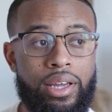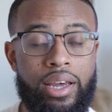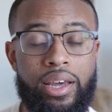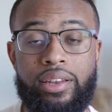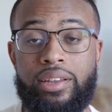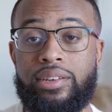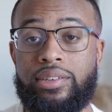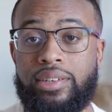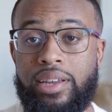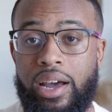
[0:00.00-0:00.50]

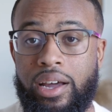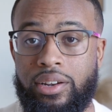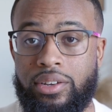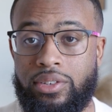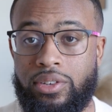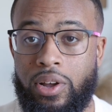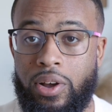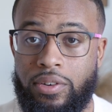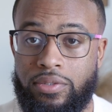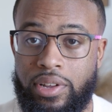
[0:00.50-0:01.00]
And this kind of
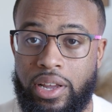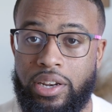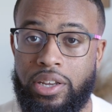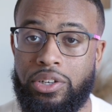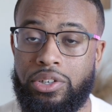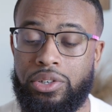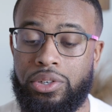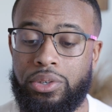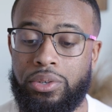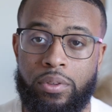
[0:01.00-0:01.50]
solves that
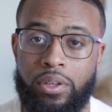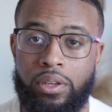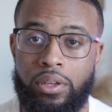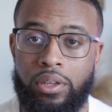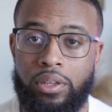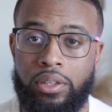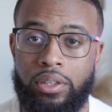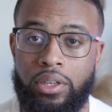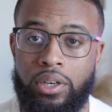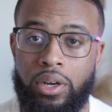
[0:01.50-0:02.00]
issue.
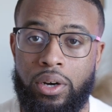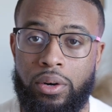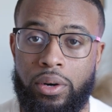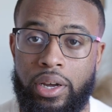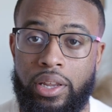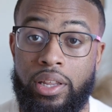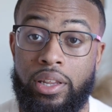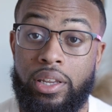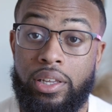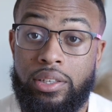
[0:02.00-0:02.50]

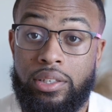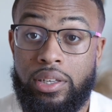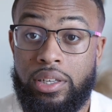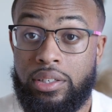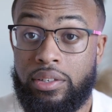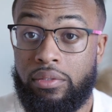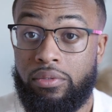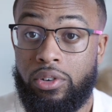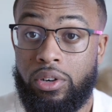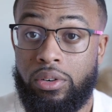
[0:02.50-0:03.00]
And then this
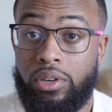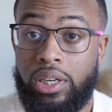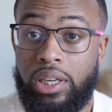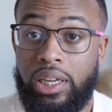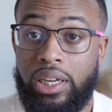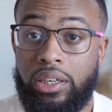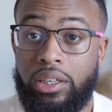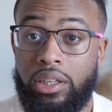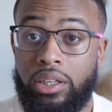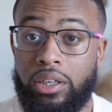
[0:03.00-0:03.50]
gives a real
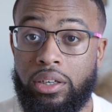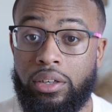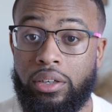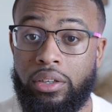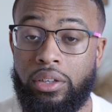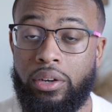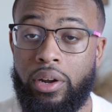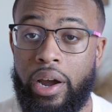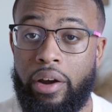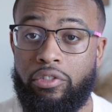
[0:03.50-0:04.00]
clean look.
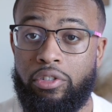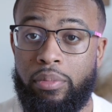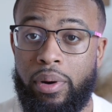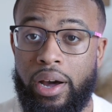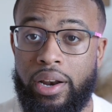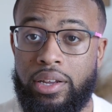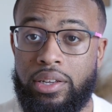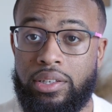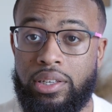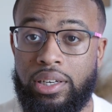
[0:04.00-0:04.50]

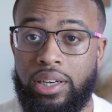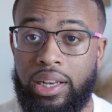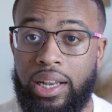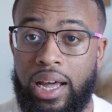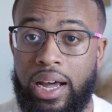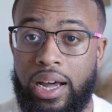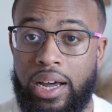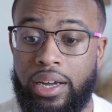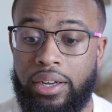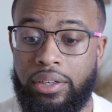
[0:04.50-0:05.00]
Everybody's in
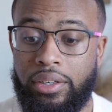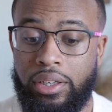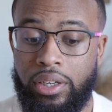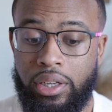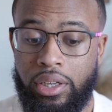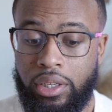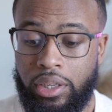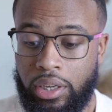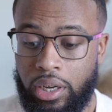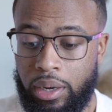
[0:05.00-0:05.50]
line.
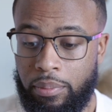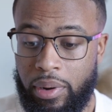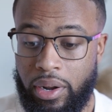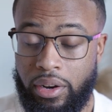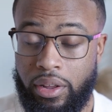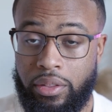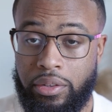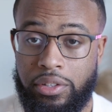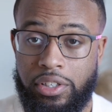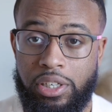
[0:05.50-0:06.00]

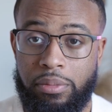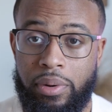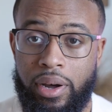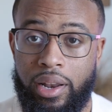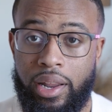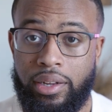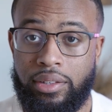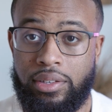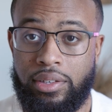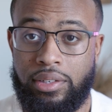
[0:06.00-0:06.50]
Another tip I
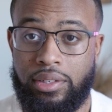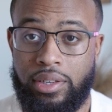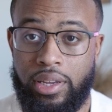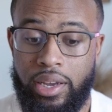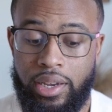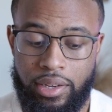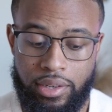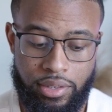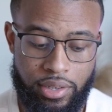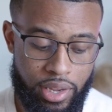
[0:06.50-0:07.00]
like to
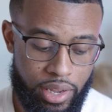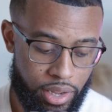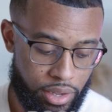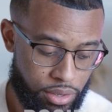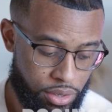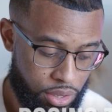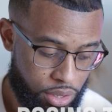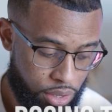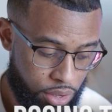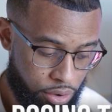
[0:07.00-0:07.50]
say is that
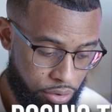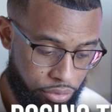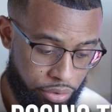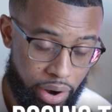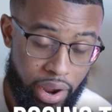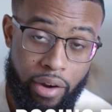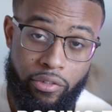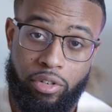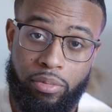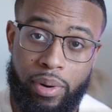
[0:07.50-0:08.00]
for
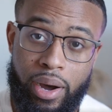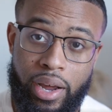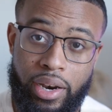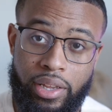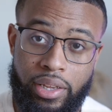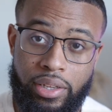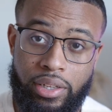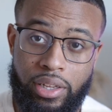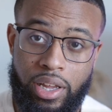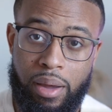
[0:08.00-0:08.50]

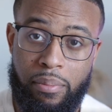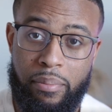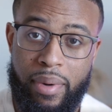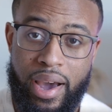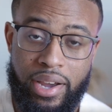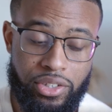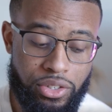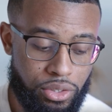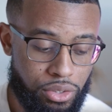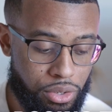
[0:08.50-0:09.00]
everybody,
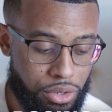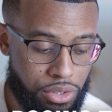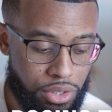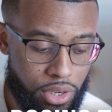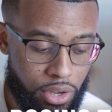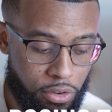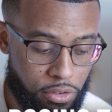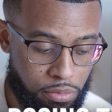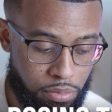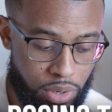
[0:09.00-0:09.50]
imagine
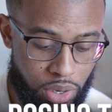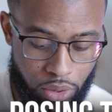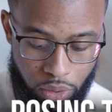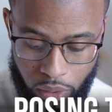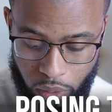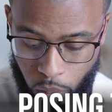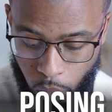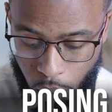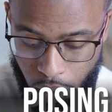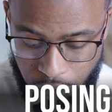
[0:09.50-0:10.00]
yourselves being
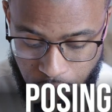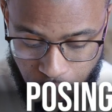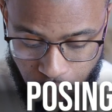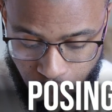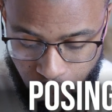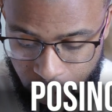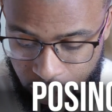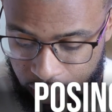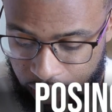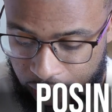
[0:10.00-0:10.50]
on one
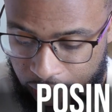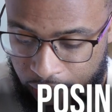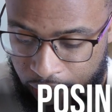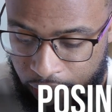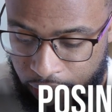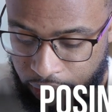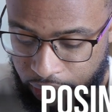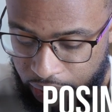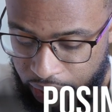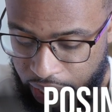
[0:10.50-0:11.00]
straight
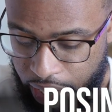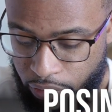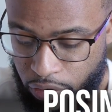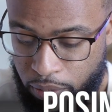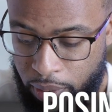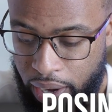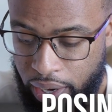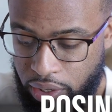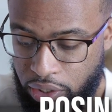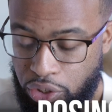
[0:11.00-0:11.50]
line, and
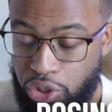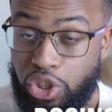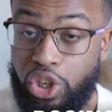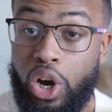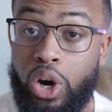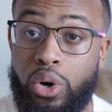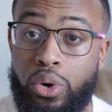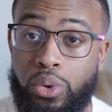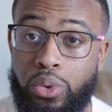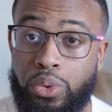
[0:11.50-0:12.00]
everybody's
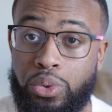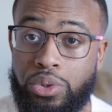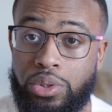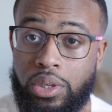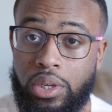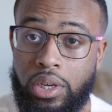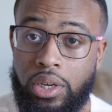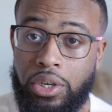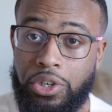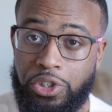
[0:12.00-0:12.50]

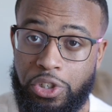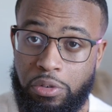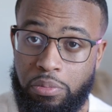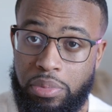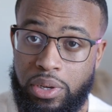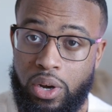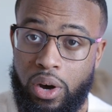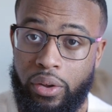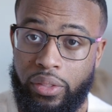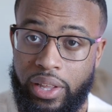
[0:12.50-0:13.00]
toes should
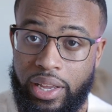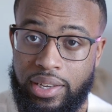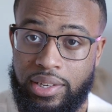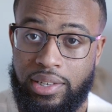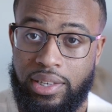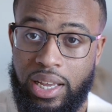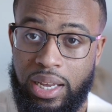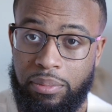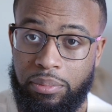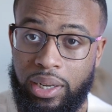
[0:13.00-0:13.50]
be on that
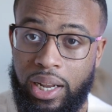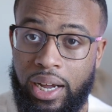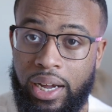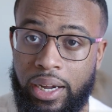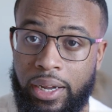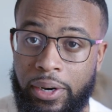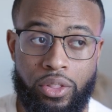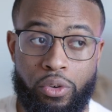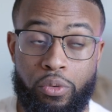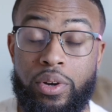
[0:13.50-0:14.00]
same
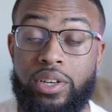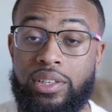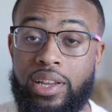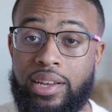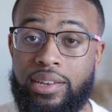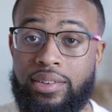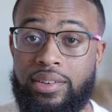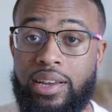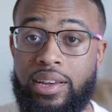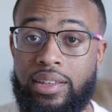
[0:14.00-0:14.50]
line. The reason
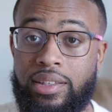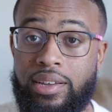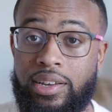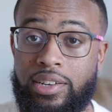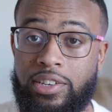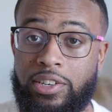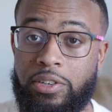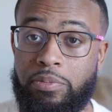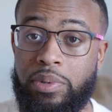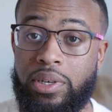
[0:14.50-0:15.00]
I say
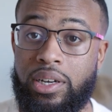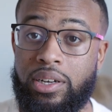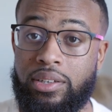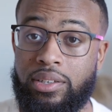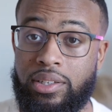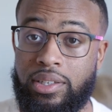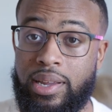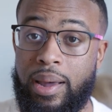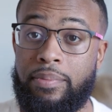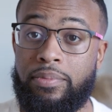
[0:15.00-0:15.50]
this is because
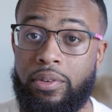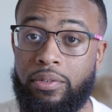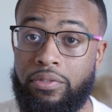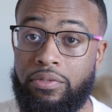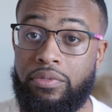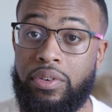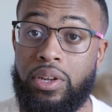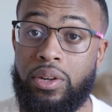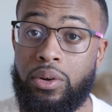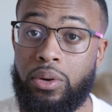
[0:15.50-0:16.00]
depth
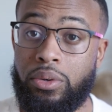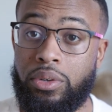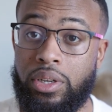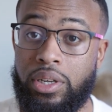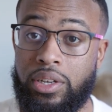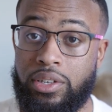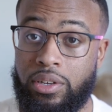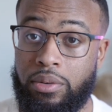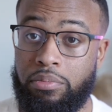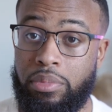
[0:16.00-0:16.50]
of
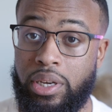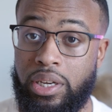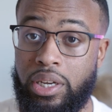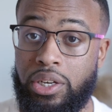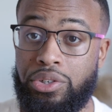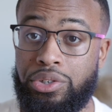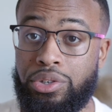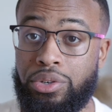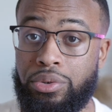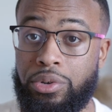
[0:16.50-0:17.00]
field is a big
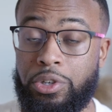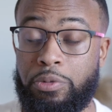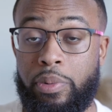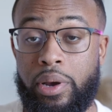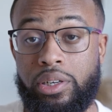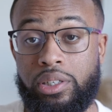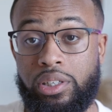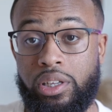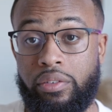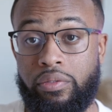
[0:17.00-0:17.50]
issue,
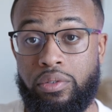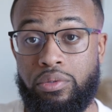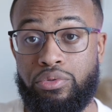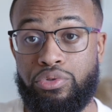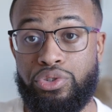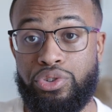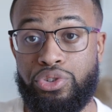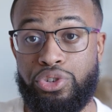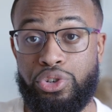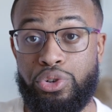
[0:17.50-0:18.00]
especially if you
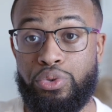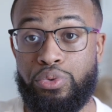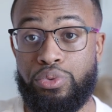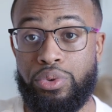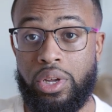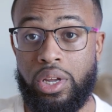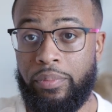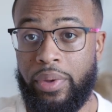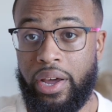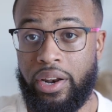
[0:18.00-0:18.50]
shoot
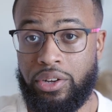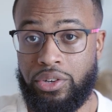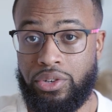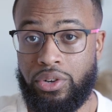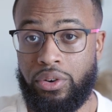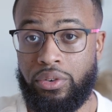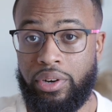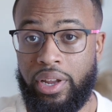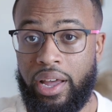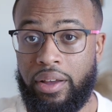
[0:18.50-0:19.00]
at a
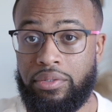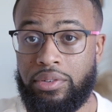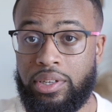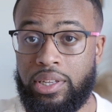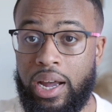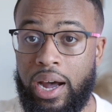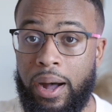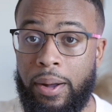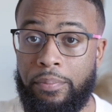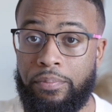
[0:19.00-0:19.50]
certain
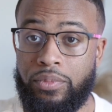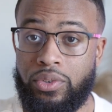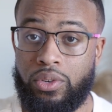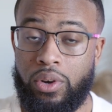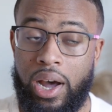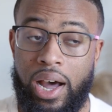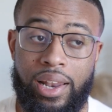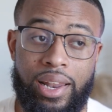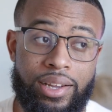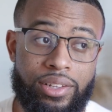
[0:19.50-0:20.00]
f-stop.
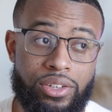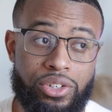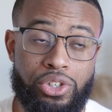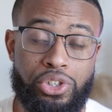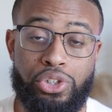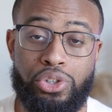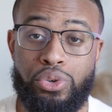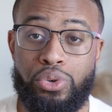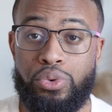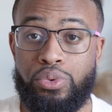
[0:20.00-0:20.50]
So I like to
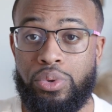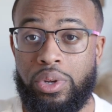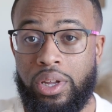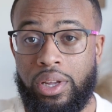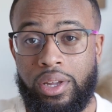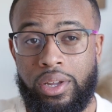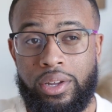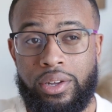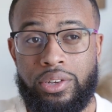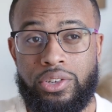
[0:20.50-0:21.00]
shoot
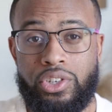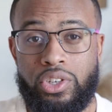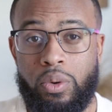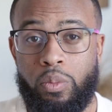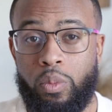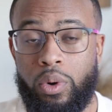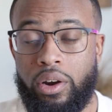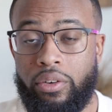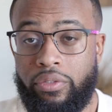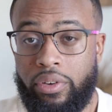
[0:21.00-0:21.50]

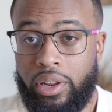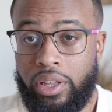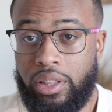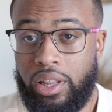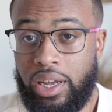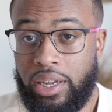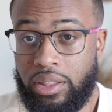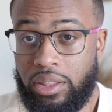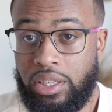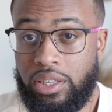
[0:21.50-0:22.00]
somewhere for
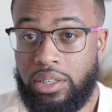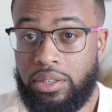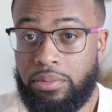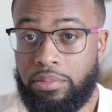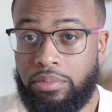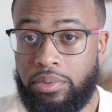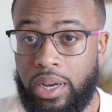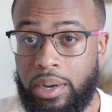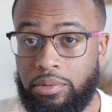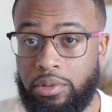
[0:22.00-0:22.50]
like these
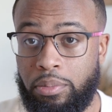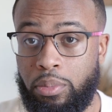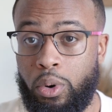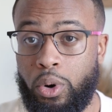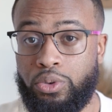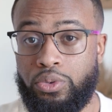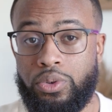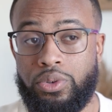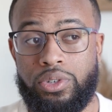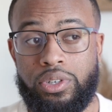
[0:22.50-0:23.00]
types of
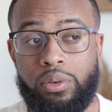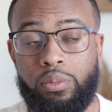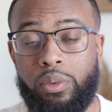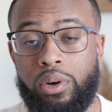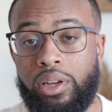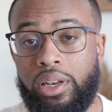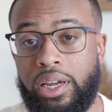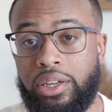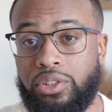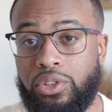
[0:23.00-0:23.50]
portraits,
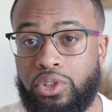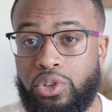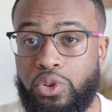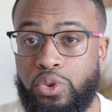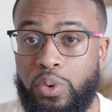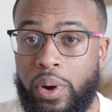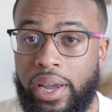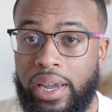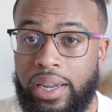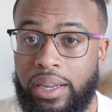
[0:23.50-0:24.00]
somewhere like
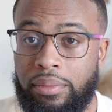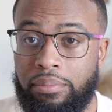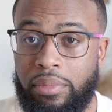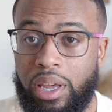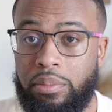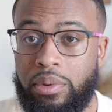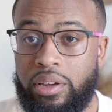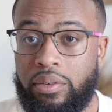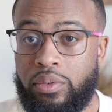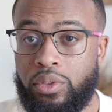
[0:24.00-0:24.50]
2.8,
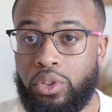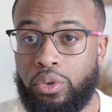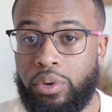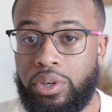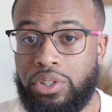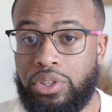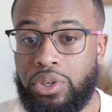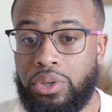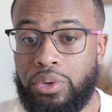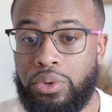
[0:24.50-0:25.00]
maybe even
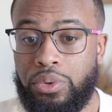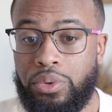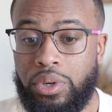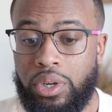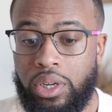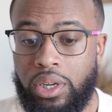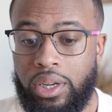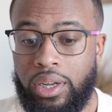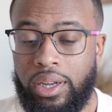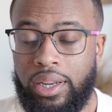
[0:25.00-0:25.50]

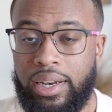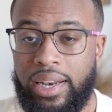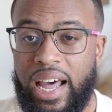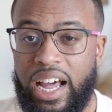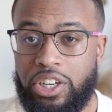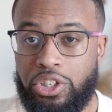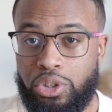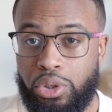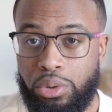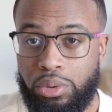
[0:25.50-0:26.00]
3.2.
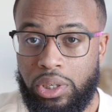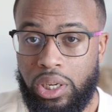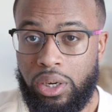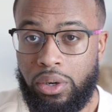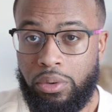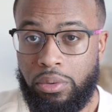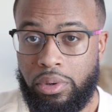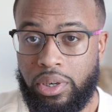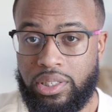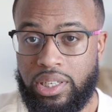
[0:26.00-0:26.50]
Not too
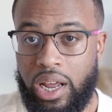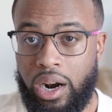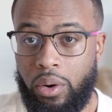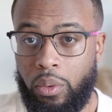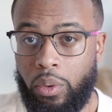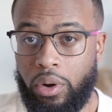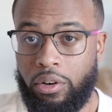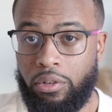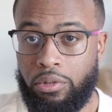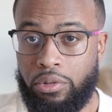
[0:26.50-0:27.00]
low, because I
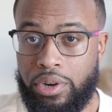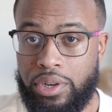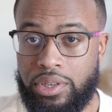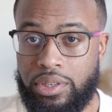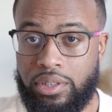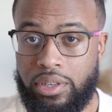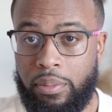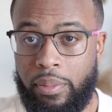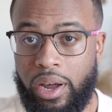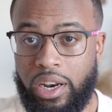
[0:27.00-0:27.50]
don't want to
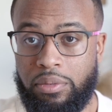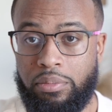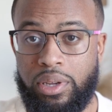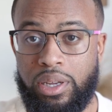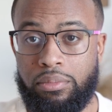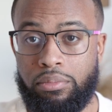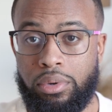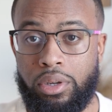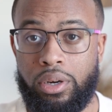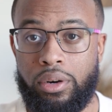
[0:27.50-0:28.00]
risk somebody
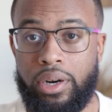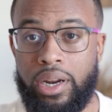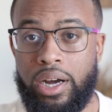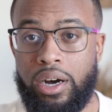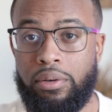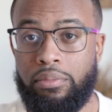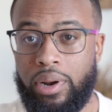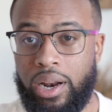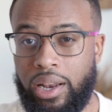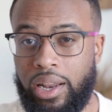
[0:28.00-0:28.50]
being blurred
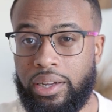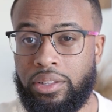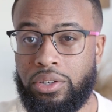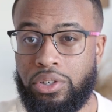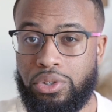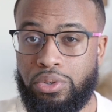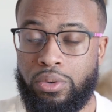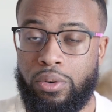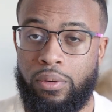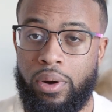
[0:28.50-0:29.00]
out, but I like to
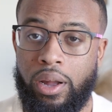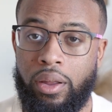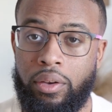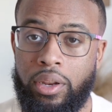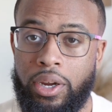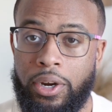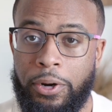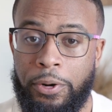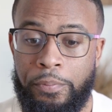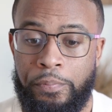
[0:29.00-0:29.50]
shoot around
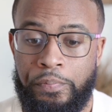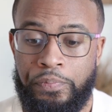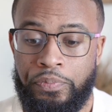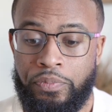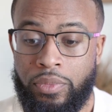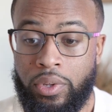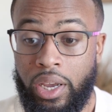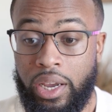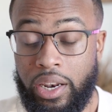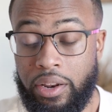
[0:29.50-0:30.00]
there.
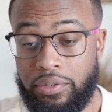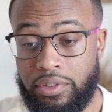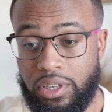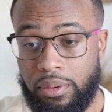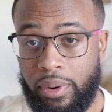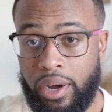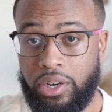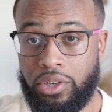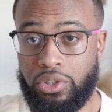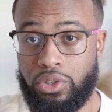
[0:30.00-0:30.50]
And if
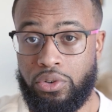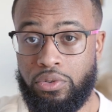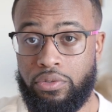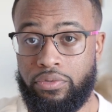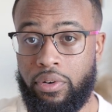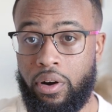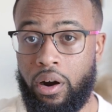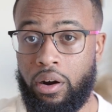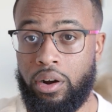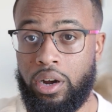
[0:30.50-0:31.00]
somebody's too
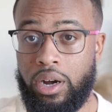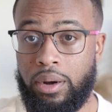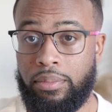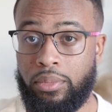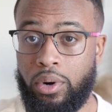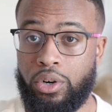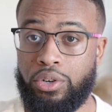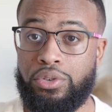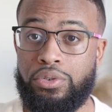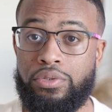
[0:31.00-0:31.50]
far
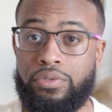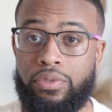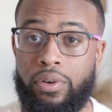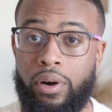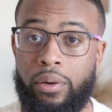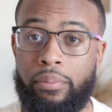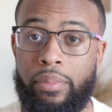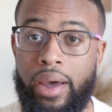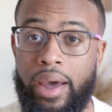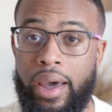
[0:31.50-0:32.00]
up or too
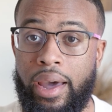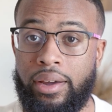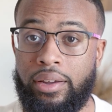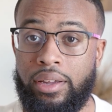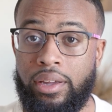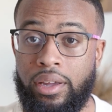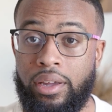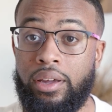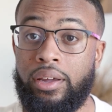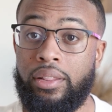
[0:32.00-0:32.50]
far back,
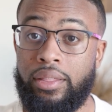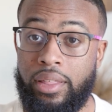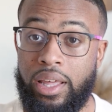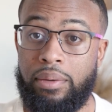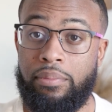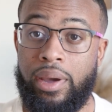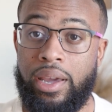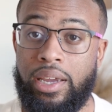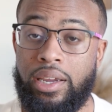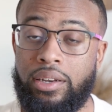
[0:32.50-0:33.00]

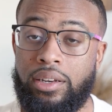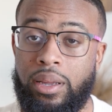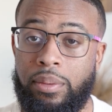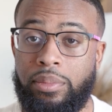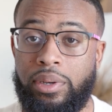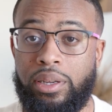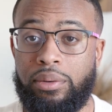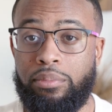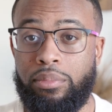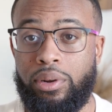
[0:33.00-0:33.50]
they may end
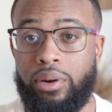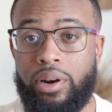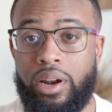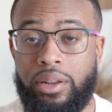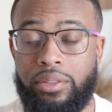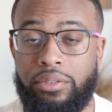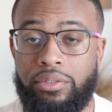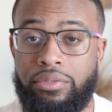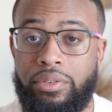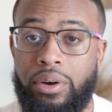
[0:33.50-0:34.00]
up getting blurred
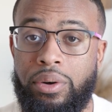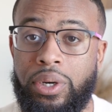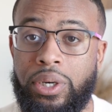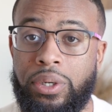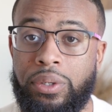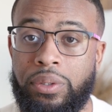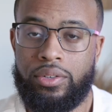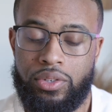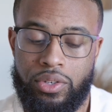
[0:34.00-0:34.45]
out the photo.